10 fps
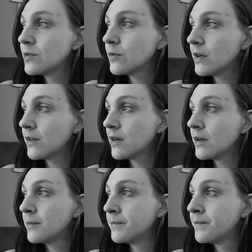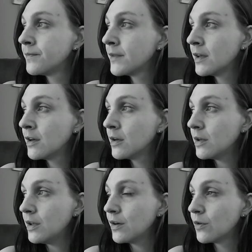with,
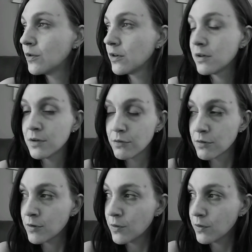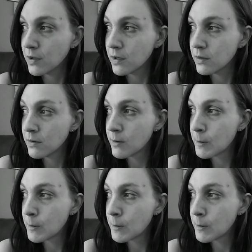yogurt and granola